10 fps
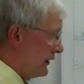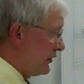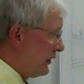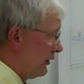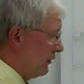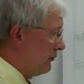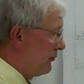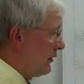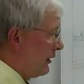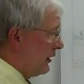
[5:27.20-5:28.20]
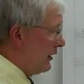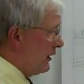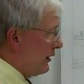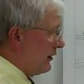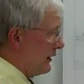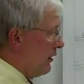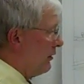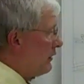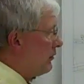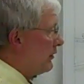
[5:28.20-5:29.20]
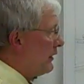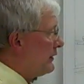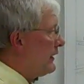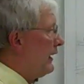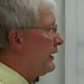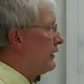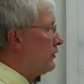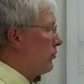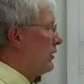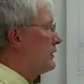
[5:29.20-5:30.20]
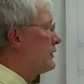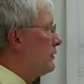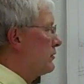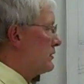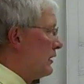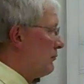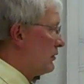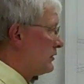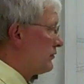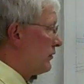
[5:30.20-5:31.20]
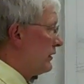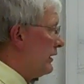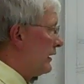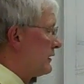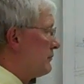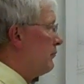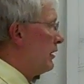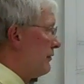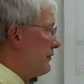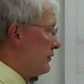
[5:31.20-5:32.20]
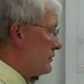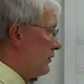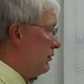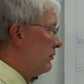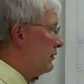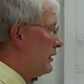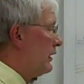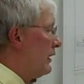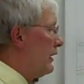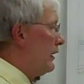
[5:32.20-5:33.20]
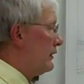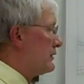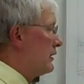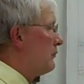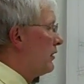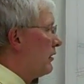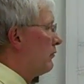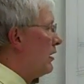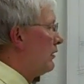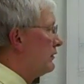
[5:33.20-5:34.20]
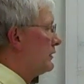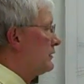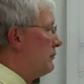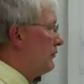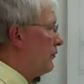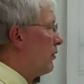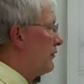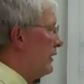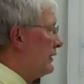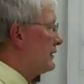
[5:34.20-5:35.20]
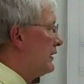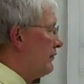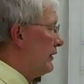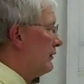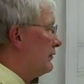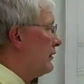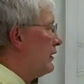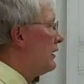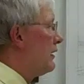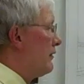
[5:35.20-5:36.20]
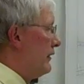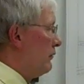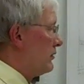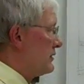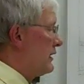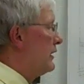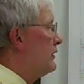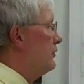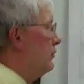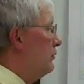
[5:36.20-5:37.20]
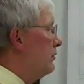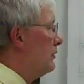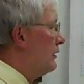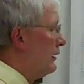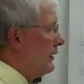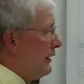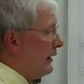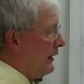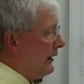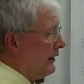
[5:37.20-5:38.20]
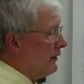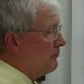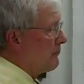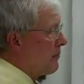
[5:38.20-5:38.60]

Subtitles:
next year. The county will then take and crunch those numbers for the next month or so, and somewhere around just before Thanksgiving, they will send you a